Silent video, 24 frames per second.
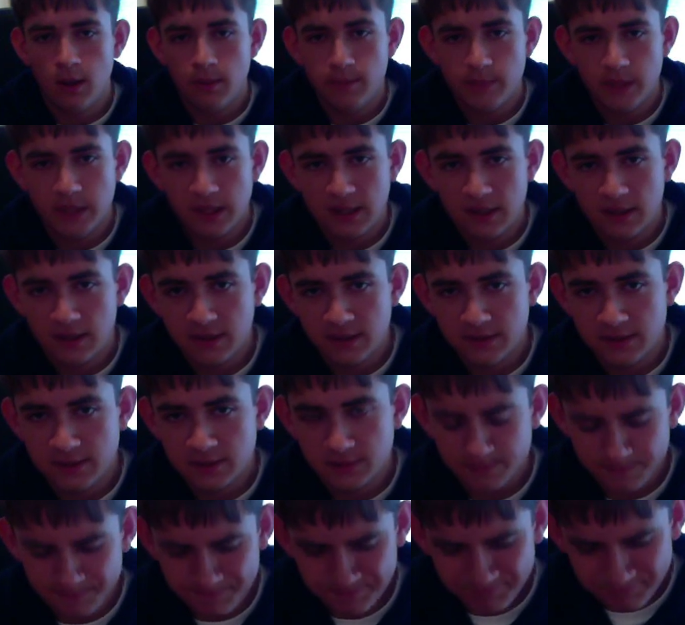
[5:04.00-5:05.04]

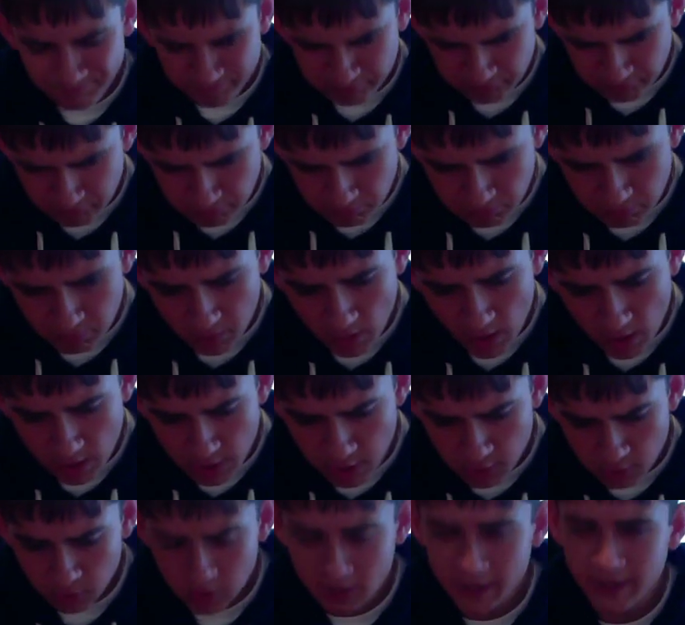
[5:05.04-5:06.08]
because
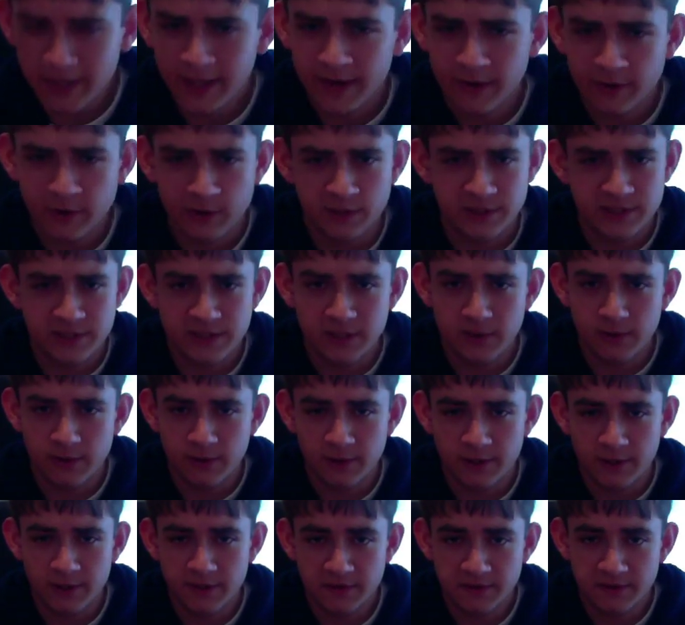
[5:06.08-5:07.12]
you want to get a good seal with
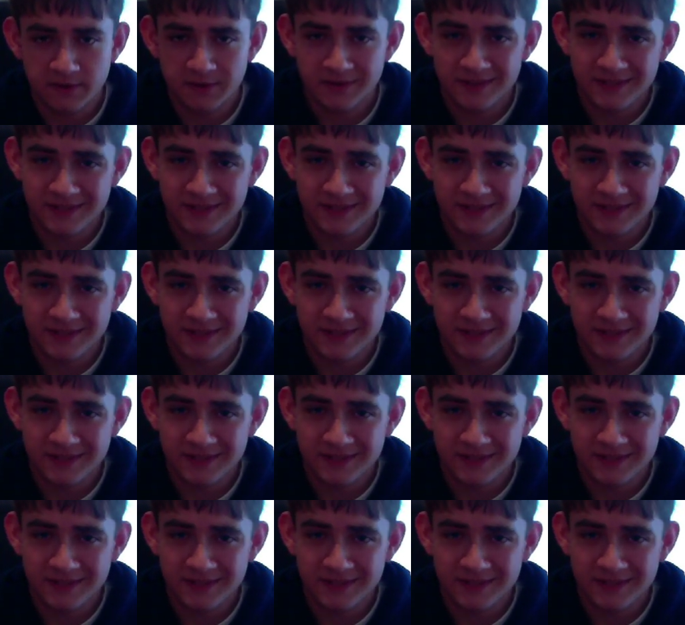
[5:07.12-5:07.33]
this.